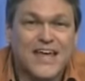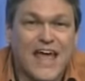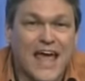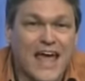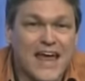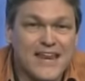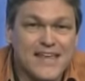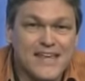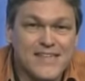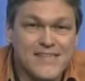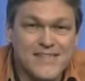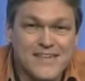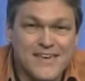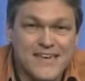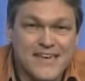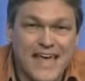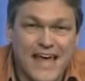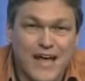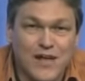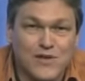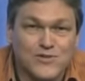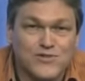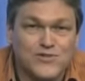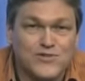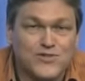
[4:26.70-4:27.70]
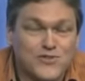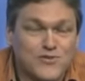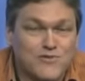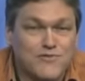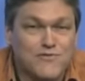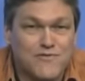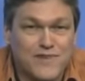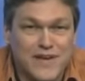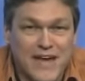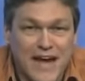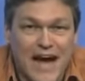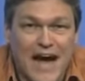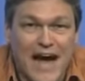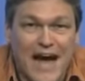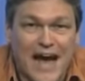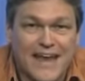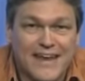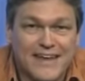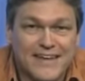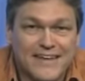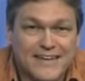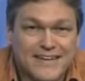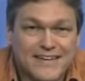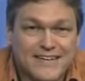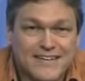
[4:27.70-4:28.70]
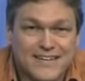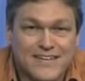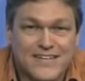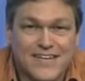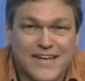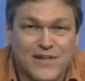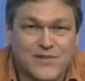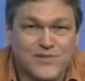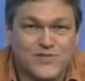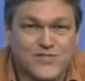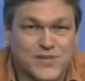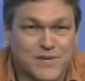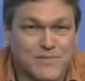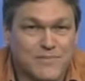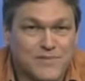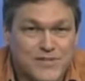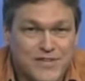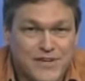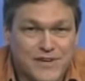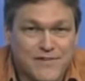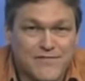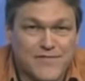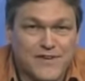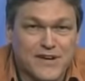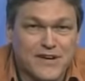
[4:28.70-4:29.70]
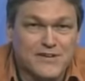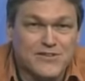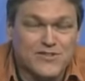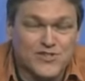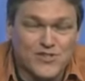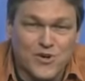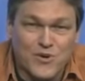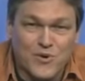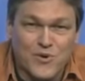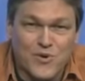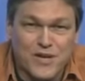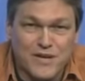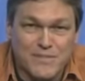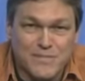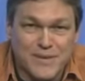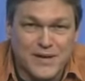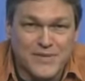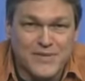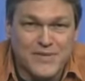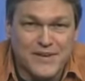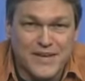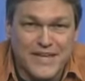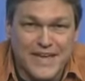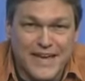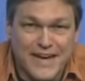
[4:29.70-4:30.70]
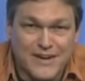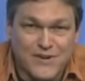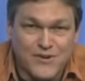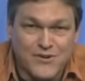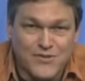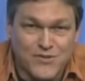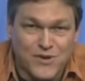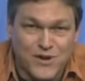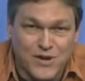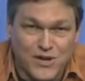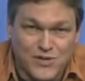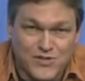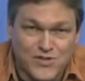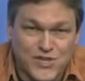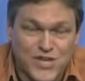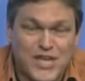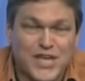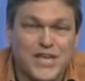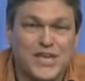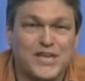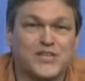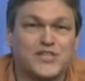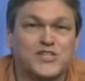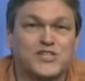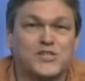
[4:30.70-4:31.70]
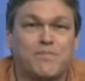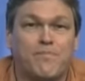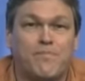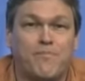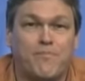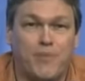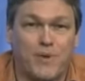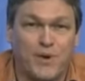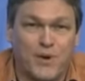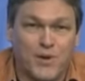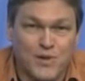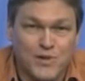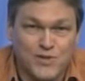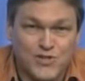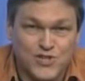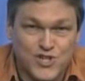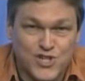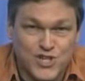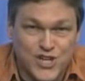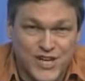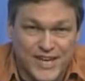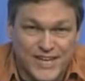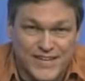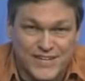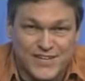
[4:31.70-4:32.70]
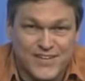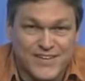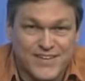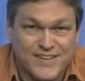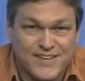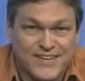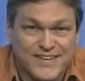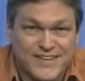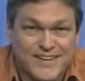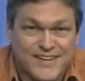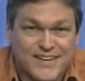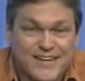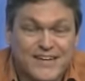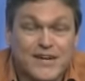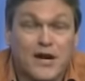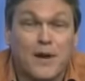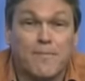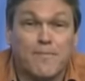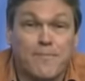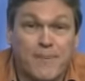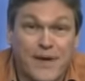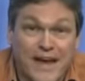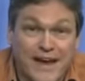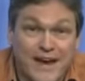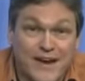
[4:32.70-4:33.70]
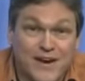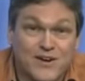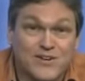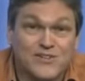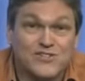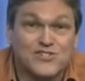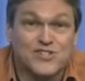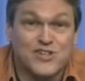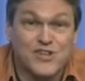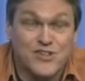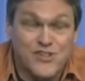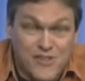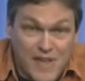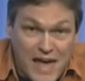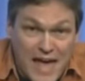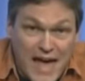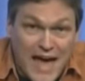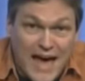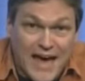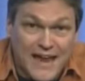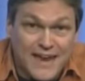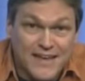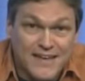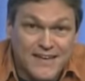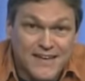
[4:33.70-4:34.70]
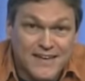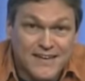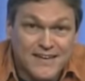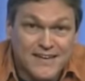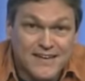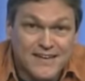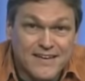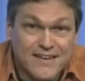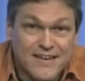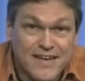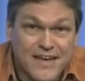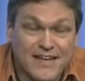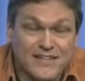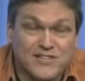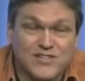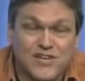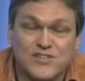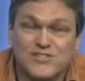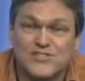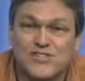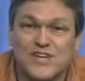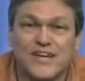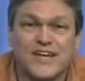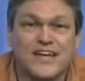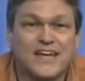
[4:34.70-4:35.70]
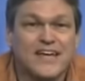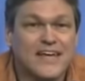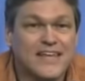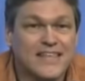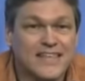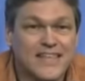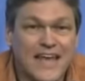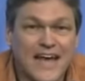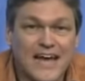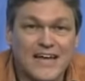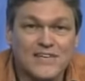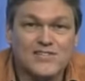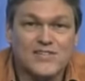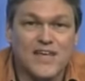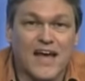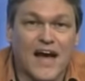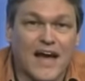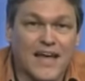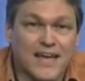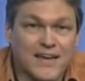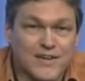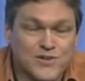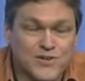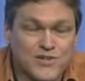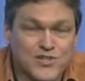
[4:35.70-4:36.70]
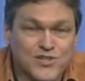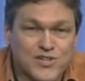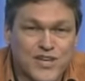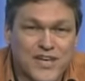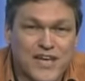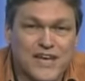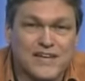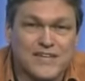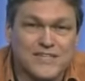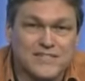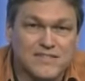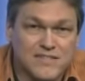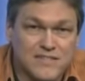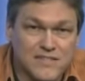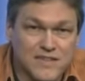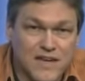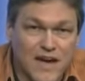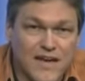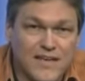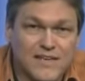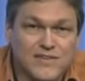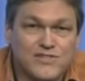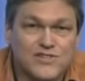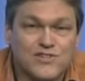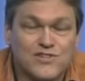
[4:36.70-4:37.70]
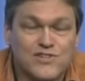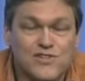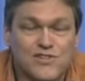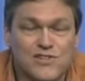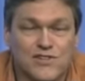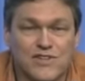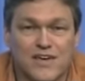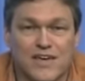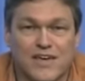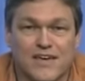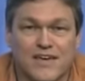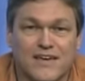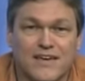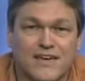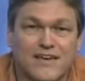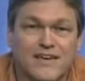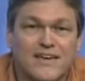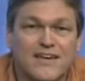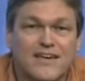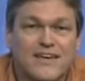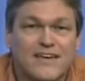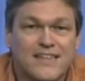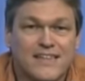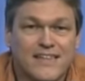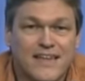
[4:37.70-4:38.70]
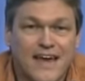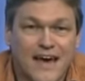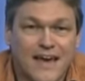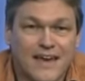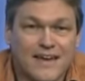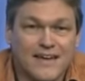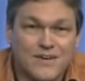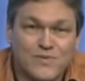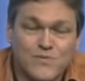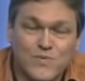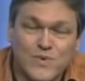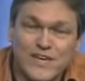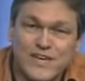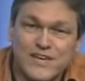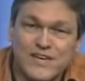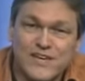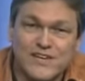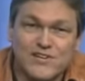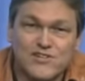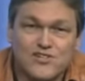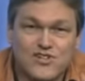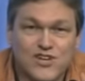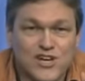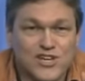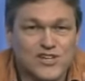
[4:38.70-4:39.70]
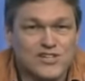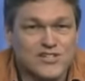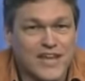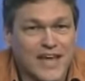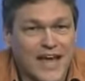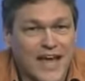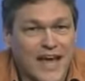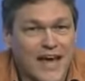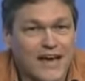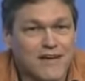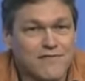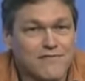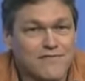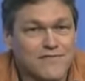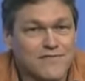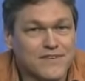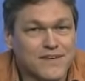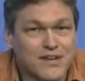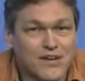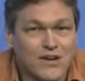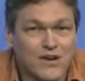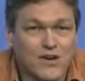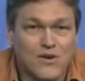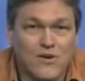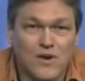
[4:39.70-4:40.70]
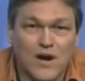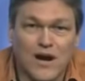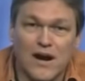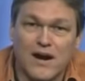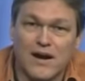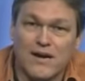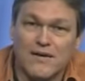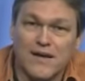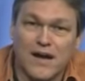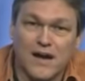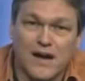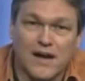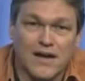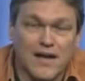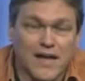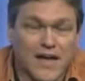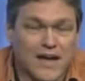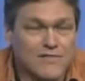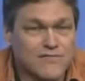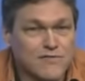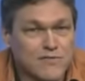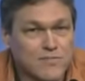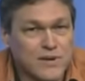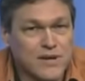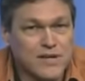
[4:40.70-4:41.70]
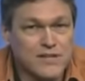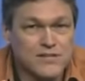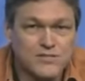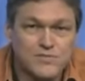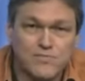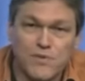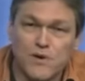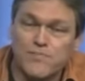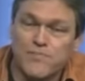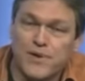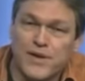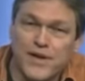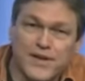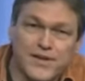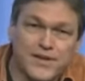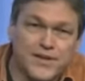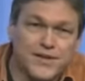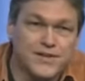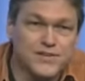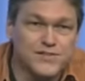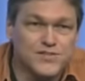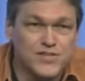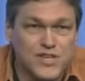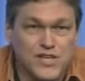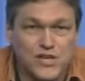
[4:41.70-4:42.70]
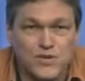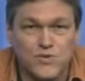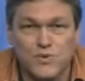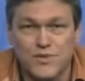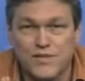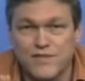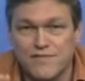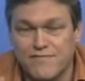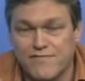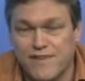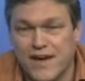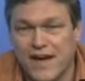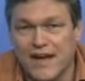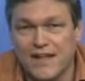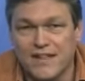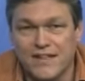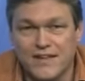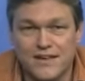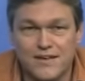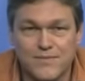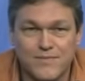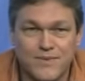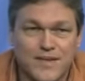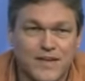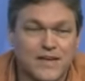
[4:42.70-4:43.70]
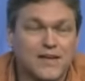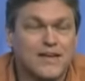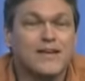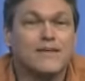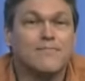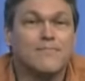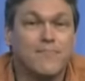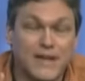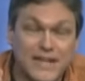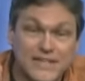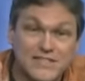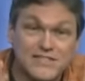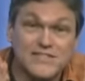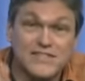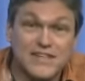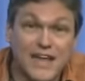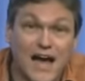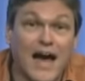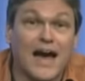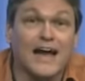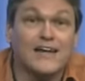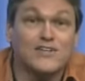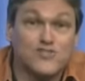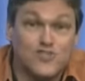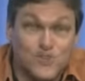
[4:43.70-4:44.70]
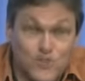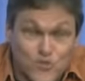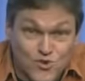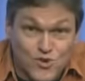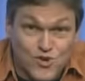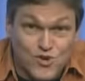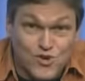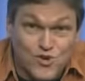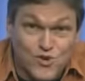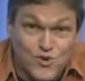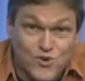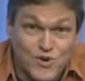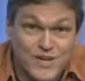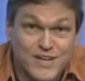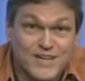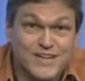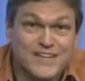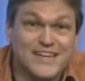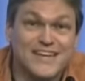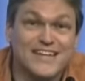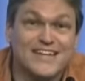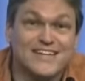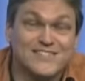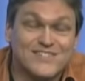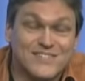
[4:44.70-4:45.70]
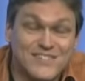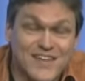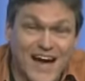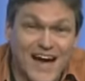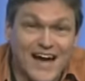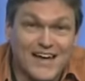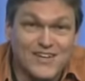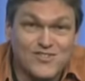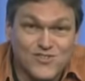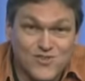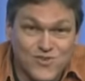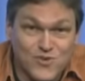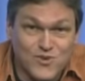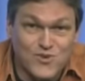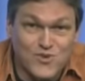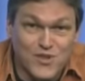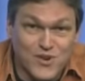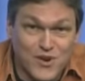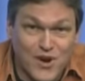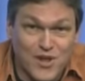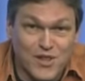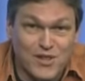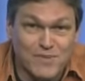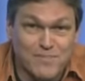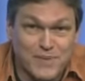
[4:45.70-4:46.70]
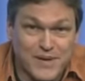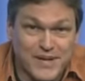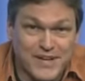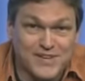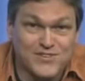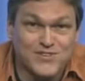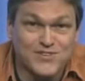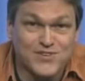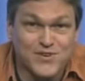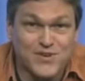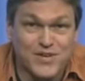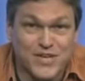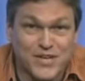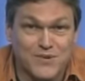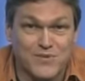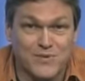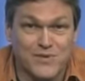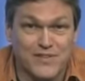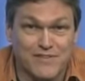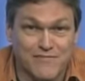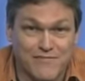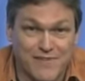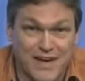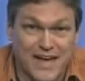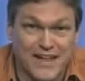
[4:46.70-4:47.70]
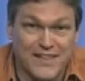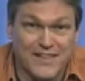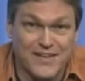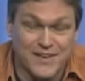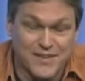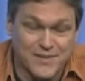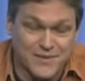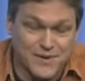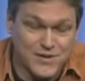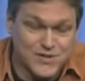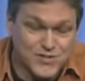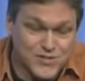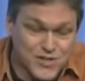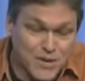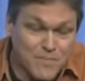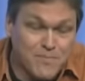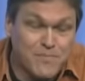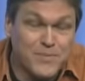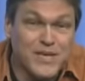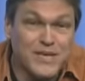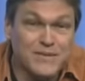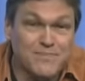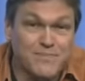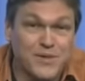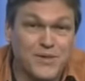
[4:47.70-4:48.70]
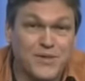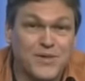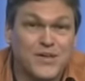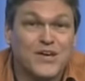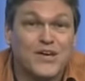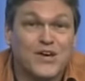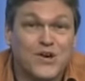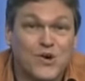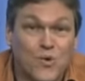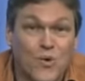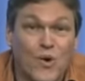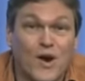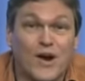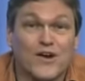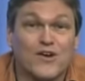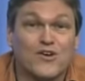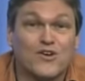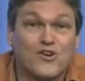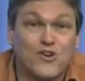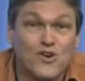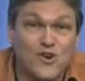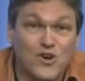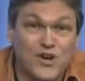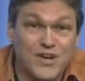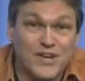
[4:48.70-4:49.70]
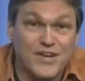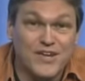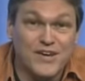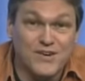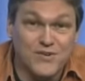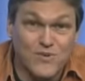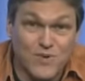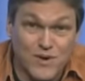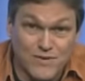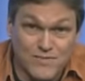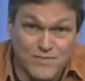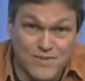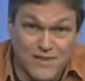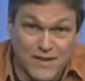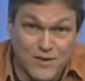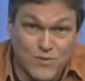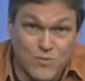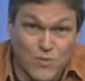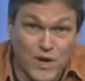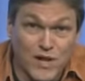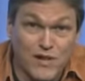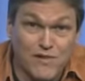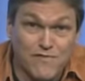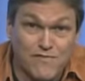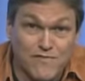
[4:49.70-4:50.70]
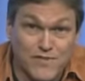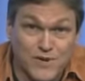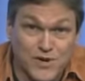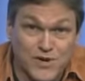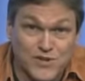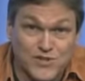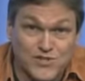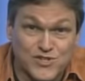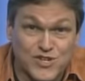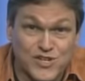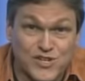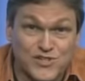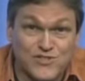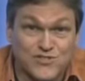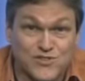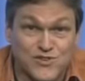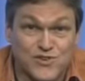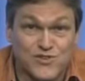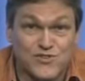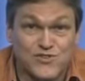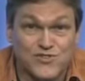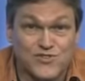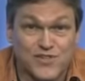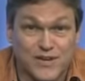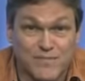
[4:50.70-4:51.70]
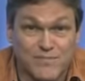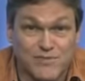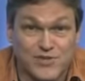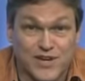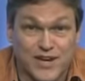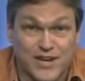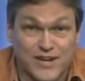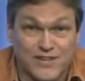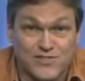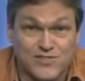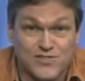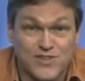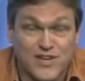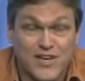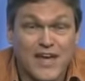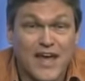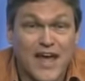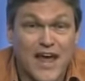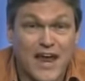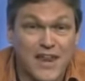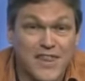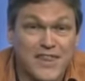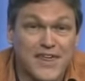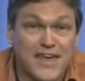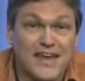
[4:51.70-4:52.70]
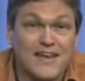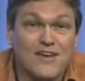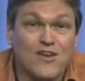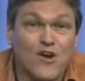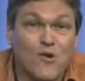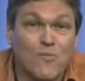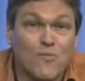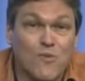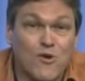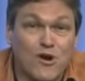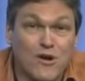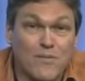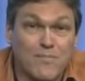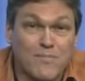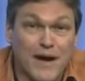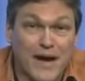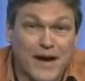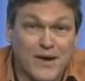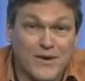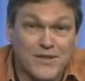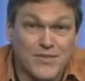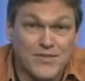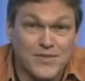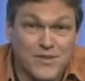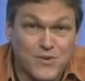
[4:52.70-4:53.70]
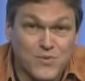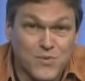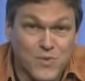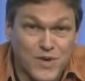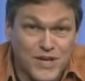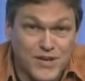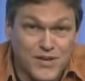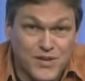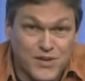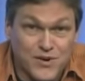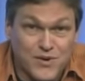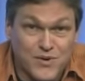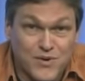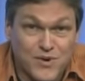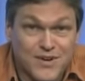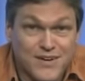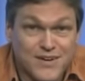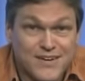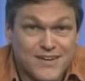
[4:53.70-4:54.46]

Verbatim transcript: Anything else you've got to tell some different story about the Neanderthals is bullshit. Yeah. Compared to that. Yeah. Mm-hmm. Yes, I understand. It's nice to think that we can just have, everybody's opinion is equally valid, but it's not true. It is not true that all opinions are equally valid. There are some people who are good, who are like well versed in certain subjects, and they know more about it than we do.